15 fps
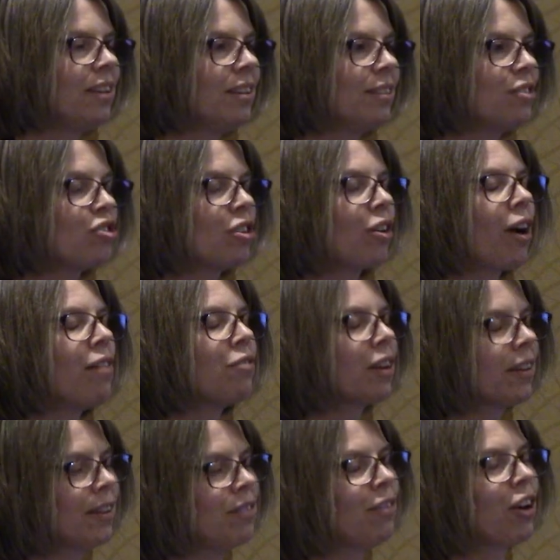
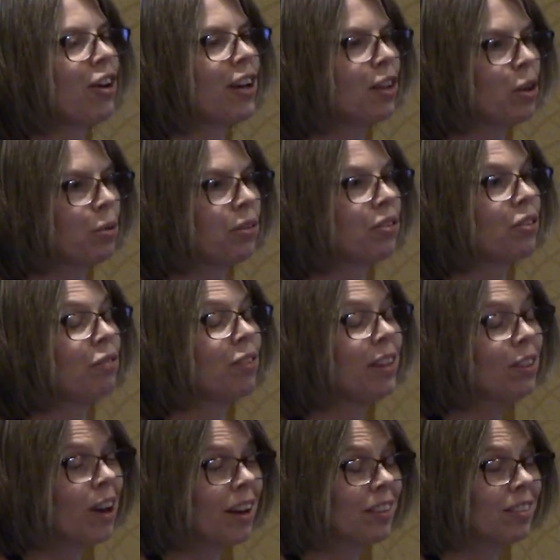geographically very close to
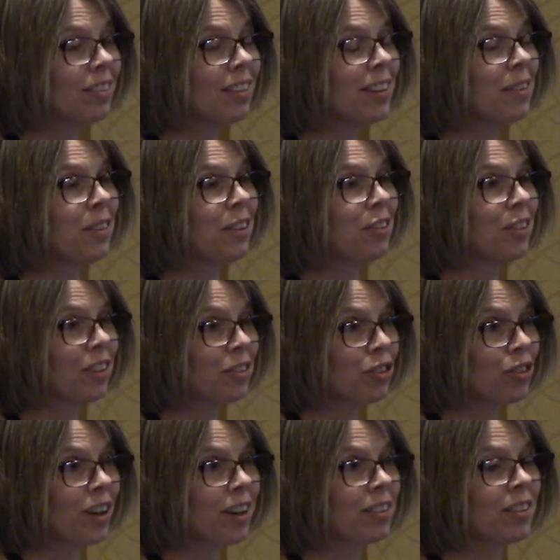feedlots in their
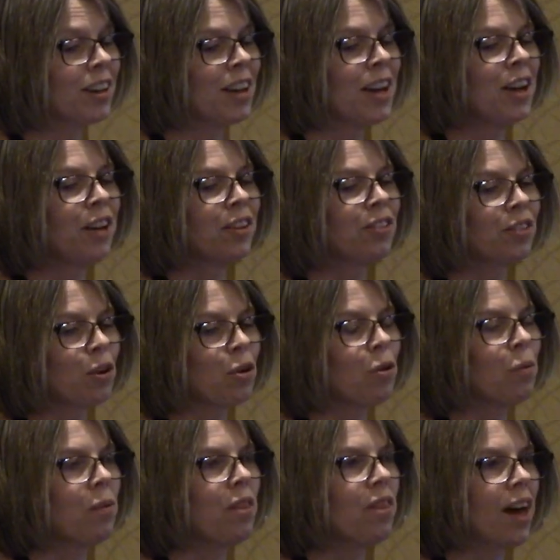district.
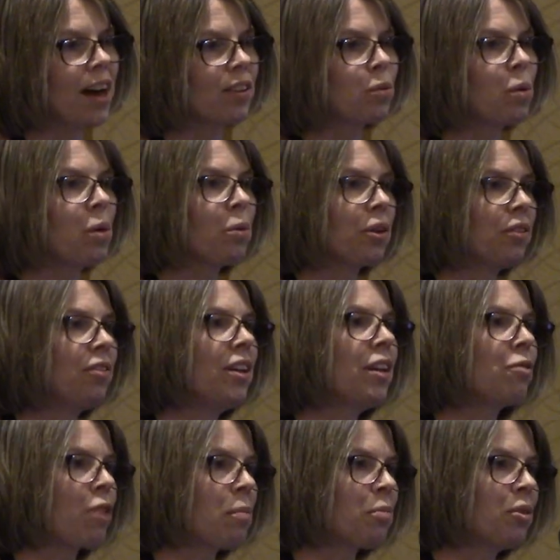So that's what we're seeing
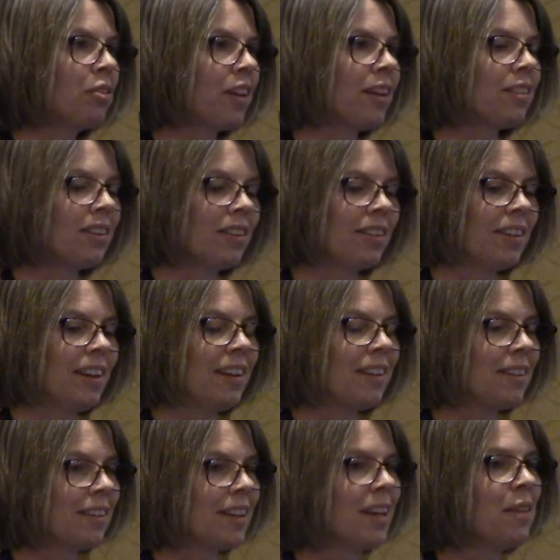represented
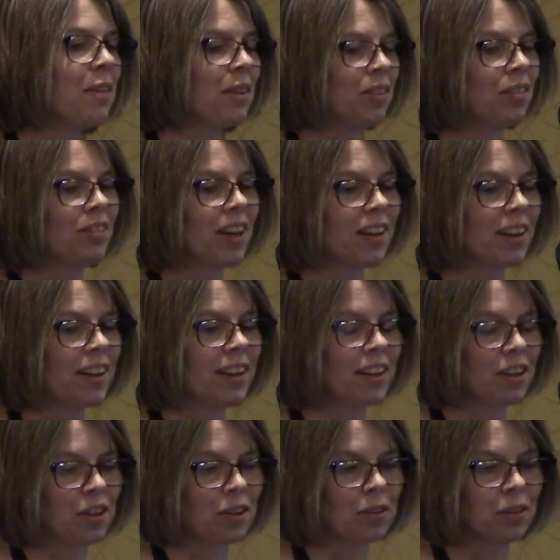in this data
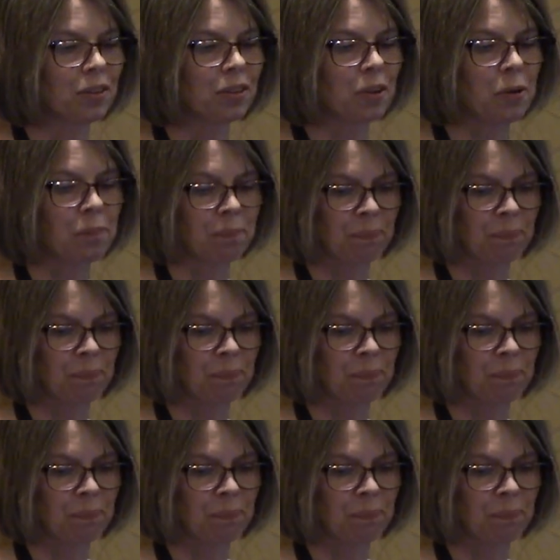here. So.